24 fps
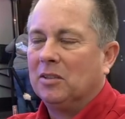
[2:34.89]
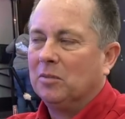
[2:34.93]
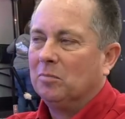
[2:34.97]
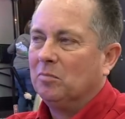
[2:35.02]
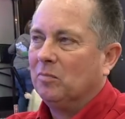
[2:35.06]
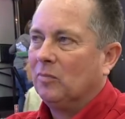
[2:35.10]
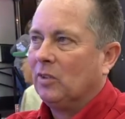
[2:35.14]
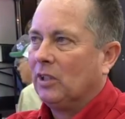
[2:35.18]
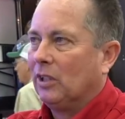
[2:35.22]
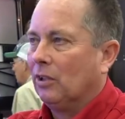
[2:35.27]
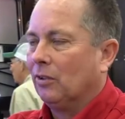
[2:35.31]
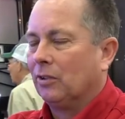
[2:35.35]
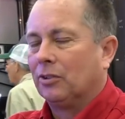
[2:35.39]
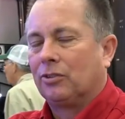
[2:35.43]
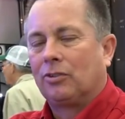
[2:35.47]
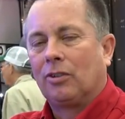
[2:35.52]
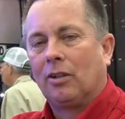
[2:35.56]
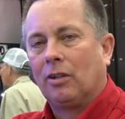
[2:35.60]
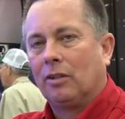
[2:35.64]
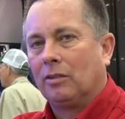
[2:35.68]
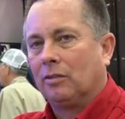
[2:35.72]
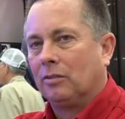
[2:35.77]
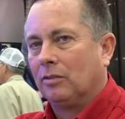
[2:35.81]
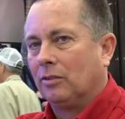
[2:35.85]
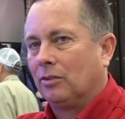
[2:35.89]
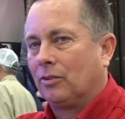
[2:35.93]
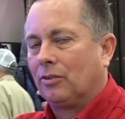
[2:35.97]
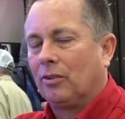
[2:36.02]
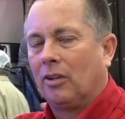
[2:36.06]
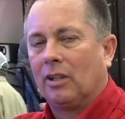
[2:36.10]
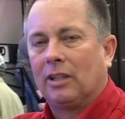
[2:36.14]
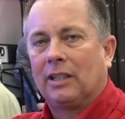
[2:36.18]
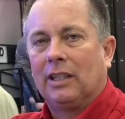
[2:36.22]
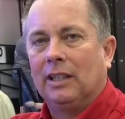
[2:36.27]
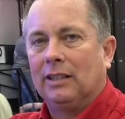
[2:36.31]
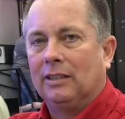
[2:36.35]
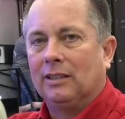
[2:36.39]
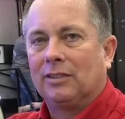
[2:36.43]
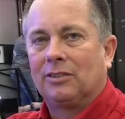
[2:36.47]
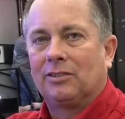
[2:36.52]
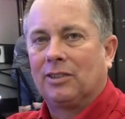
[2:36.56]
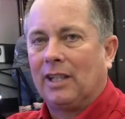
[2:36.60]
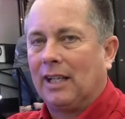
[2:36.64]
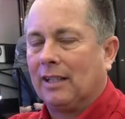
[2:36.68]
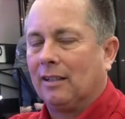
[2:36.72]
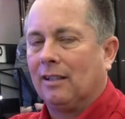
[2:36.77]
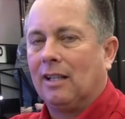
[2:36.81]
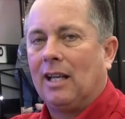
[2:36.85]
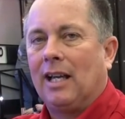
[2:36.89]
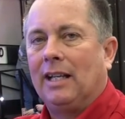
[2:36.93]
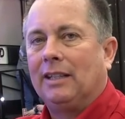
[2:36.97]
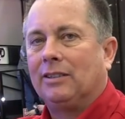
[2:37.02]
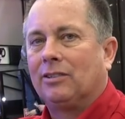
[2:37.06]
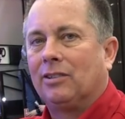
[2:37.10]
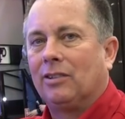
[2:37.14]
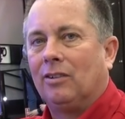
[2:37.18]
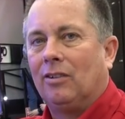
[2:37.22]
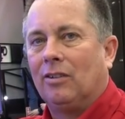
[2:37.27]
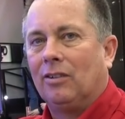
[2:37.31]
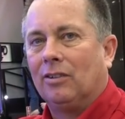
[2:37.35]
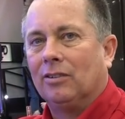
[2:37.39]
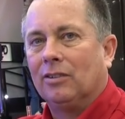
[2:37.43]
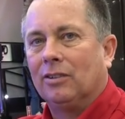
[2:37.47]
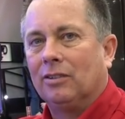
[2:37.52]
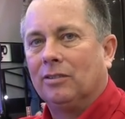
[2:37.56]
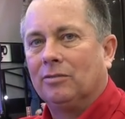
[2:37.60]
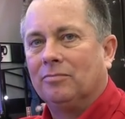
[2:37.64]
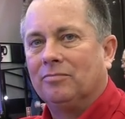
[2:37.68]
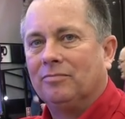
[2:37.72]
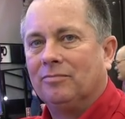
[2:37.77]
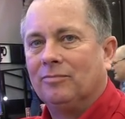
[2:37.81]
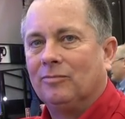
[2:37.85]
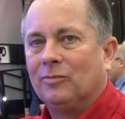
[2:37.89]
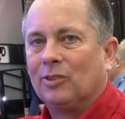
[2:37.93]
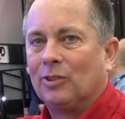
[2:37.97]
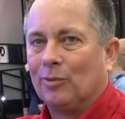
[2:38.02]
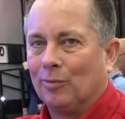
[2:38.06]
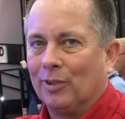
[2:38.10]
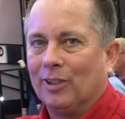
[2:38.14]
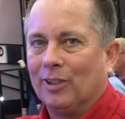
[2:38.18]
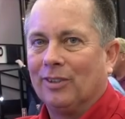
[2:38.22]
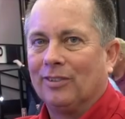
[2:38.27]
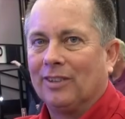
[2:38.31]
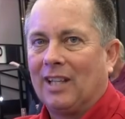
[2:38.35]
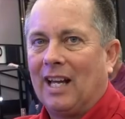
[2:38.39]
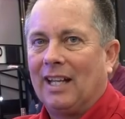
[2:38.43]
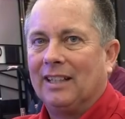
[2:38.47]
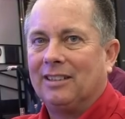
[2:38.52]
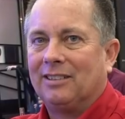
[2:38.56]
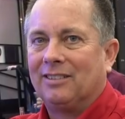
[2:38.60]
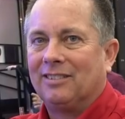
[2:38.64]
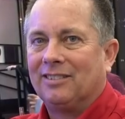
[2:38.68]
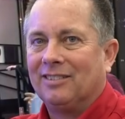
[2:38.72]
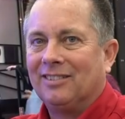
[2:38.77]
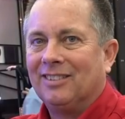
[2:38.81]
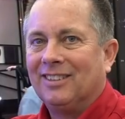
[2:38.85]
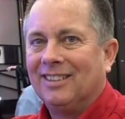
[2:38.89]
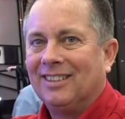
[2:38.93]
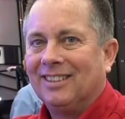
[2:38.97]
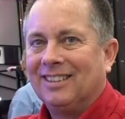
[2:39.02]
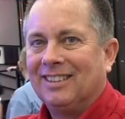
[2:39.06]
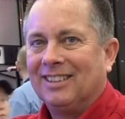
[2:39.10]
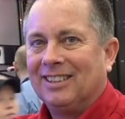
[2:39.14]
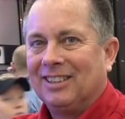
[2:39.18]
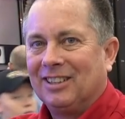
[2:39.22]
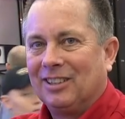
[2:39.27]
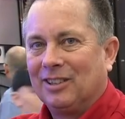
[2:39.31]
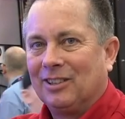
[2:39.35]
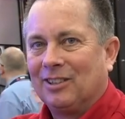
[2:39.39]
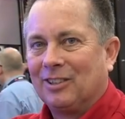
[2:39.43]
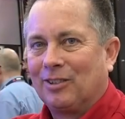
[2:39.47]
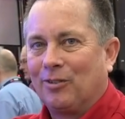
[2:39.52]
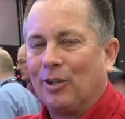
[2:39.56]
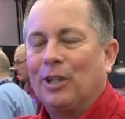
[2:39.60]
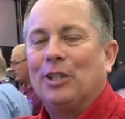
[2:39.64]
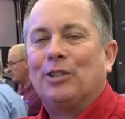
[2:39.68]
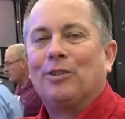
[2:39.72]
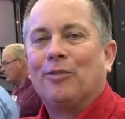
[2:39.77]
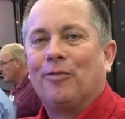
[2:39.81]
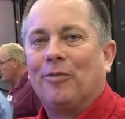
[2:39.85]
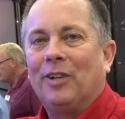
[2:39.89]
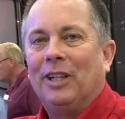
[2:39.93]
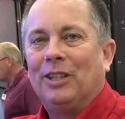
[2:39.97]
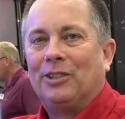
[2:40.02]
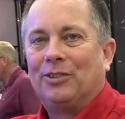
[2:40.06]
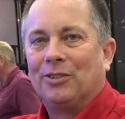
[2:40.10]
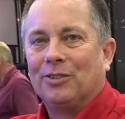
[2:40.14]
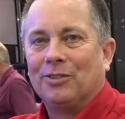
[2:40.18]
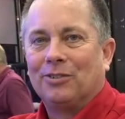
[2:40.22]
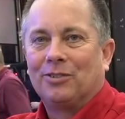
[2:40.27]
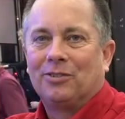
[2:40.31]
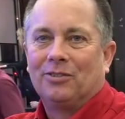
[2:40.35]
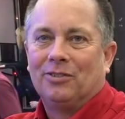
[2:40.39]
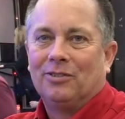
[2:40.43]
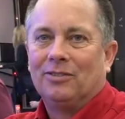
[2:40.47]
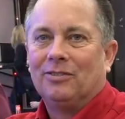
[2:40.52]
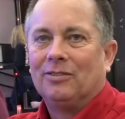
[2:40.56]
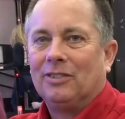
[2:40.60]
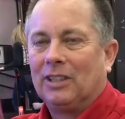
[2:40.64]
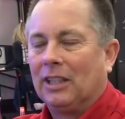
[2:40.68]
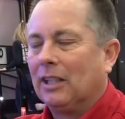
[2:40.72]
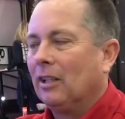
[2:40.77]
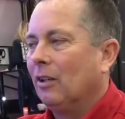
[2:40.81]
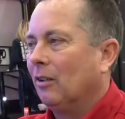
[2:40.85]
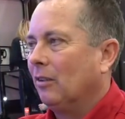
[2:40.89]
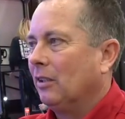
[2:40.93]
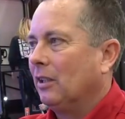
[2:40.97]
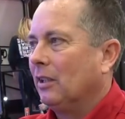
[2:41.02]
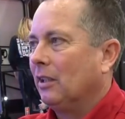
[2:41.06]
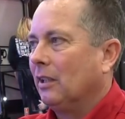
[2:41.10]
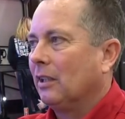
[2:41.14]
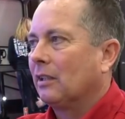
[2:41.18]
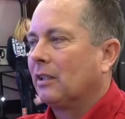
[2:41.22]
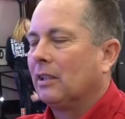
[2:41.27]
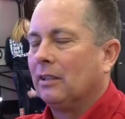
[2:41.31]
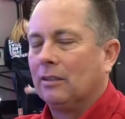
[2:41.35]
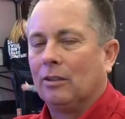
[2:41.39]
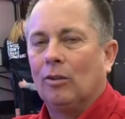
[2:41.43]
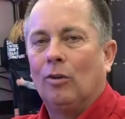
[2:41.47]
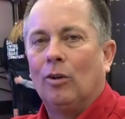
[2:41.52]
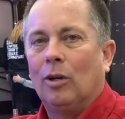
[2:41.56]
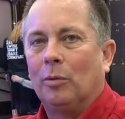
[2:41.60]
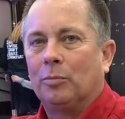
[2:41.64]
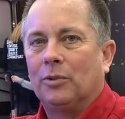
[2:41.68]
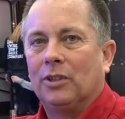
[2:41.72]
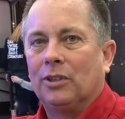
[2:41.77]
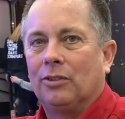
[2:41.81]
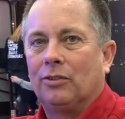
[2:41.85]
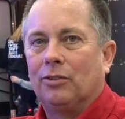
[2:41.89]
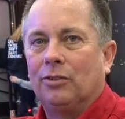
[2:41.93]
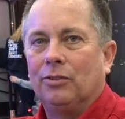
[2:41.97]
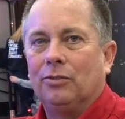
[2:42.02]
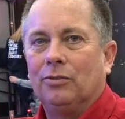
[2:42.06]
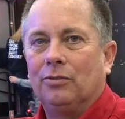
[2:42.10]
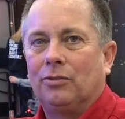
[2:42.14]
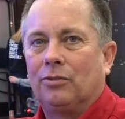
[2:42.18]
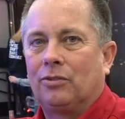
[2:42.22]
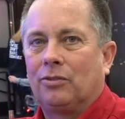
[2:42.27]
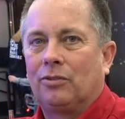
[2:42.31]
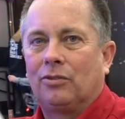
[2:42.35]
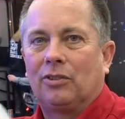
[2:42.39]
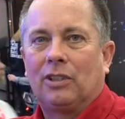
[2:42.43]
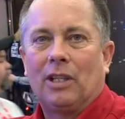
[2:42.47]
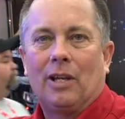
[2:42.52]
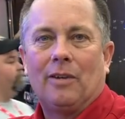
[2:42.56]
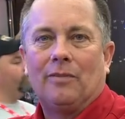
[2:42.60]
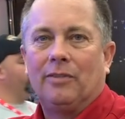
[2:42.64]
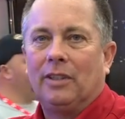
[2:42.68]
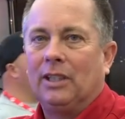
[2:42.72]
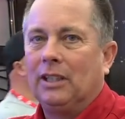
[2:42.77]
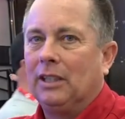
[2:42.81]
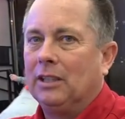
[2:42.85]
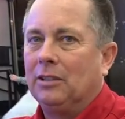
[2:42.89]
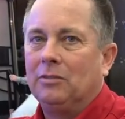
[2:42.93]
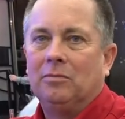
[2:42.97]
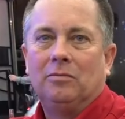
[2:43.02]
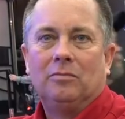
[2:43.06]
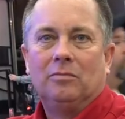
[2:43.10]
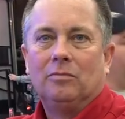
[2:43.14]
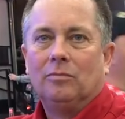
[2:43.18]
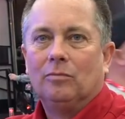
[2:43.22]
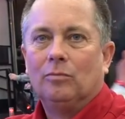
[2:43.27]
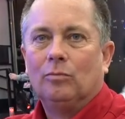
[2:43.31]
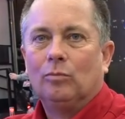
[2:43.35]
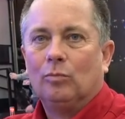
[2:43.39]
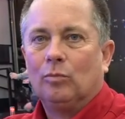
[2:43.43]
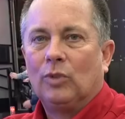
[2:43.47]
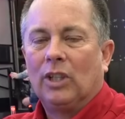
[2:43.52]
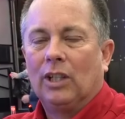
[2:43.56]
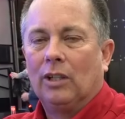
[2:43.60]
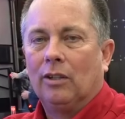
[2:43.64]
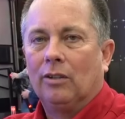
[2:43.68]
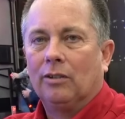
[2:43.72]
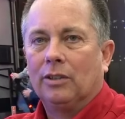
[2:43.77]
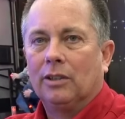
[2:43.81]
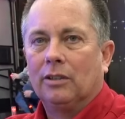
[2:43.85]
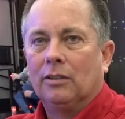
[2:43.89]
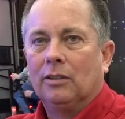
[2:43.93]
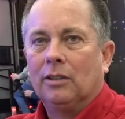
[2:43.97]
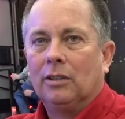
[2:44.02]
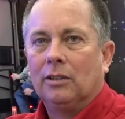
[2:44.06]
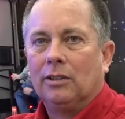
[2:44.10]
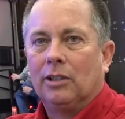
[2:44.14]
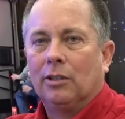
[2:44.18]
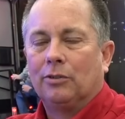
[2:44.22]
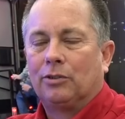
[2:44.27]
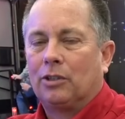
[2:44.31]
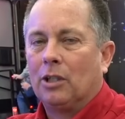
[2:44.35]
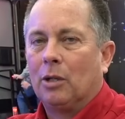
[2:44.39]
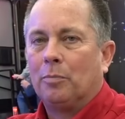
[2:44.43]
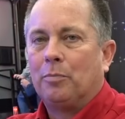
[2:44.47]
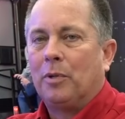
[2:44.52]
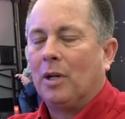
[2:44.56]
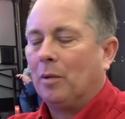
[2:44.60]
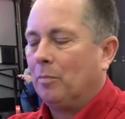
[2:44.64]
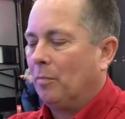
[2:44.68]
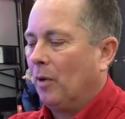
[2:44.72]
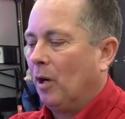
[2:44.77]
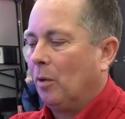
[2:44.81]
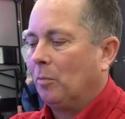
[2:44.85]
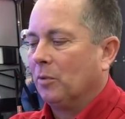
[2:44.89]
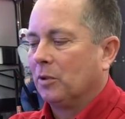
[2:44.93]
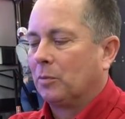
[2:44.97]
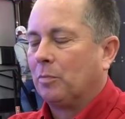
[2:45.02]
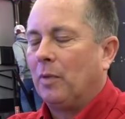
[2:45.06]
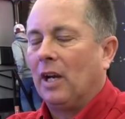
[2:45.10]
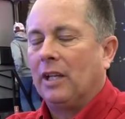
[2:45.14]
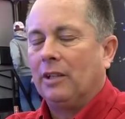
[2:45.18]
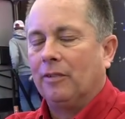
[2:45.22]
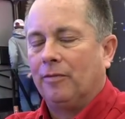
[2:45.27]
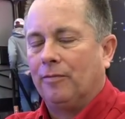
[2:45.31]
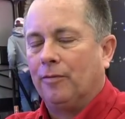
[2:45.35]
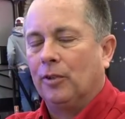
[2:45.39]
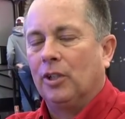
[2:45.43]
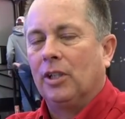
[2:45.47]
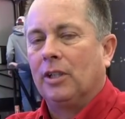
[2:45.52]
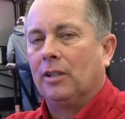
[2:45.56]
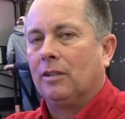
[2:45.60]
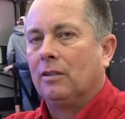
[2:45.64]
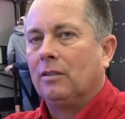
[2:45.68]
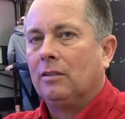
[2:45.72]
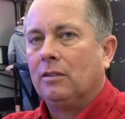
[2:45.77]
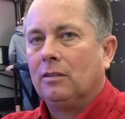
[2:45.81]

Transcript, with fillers: You know, you start getting the satellites and all the real nice creature features. You know, it can go up to 270. You know, they'll jump up almost by the foot.